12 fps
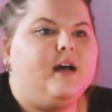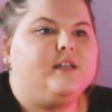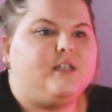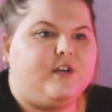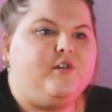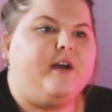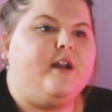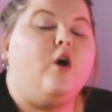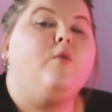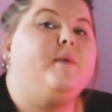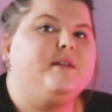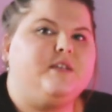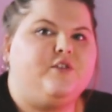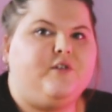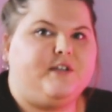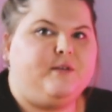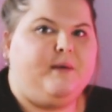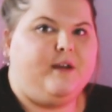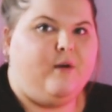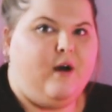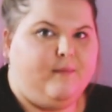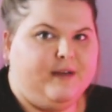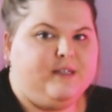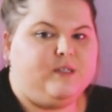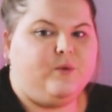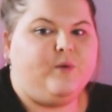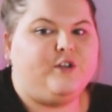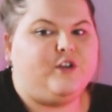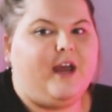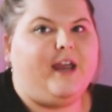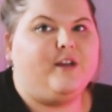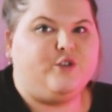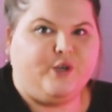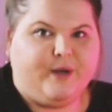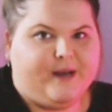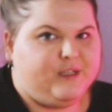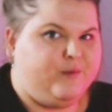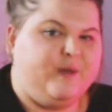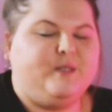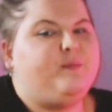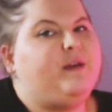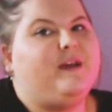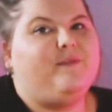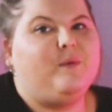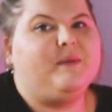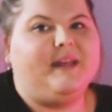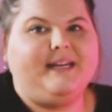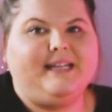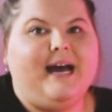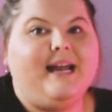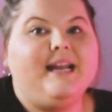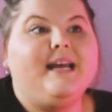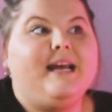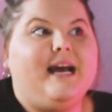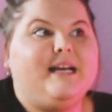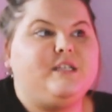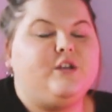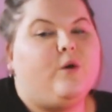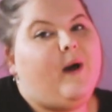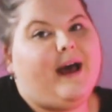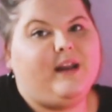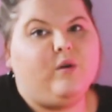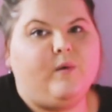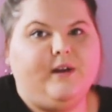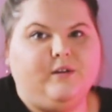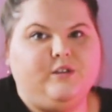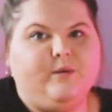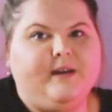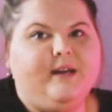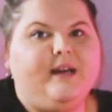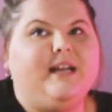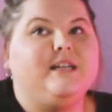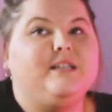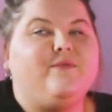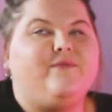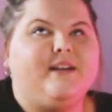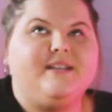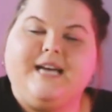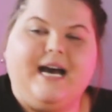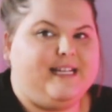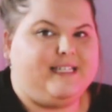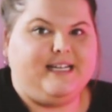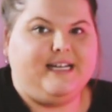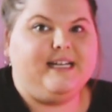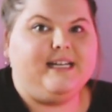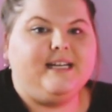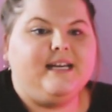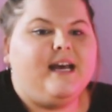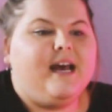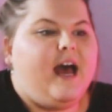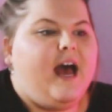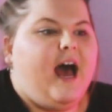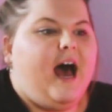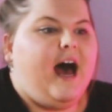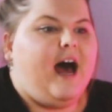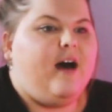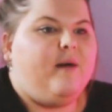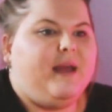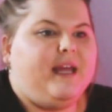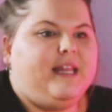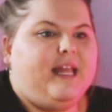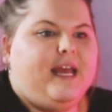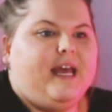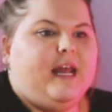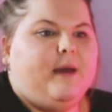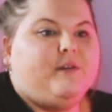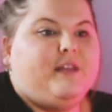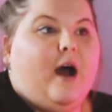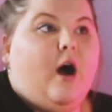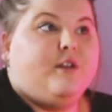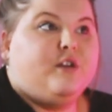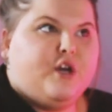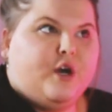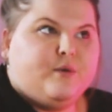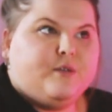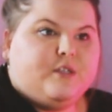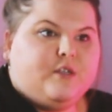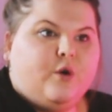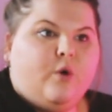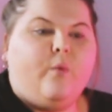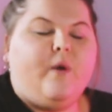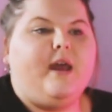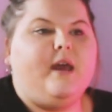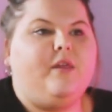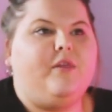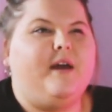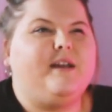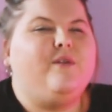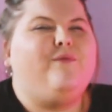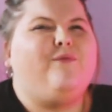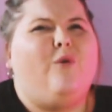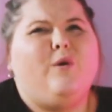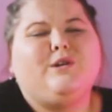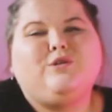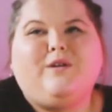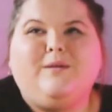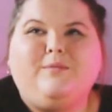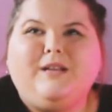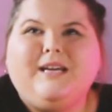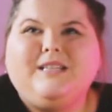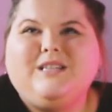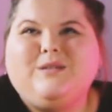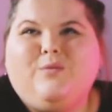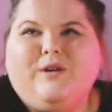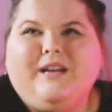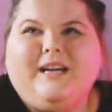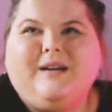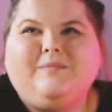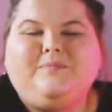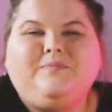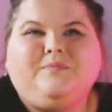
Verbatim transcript: sun-dried homemade sun-dried tomato hummus, which I can show you guys the recipe if you would like. That has no added oil to it. It's fantastic. Um, and then I put that on the toast with I did four scrambled eggs this morning.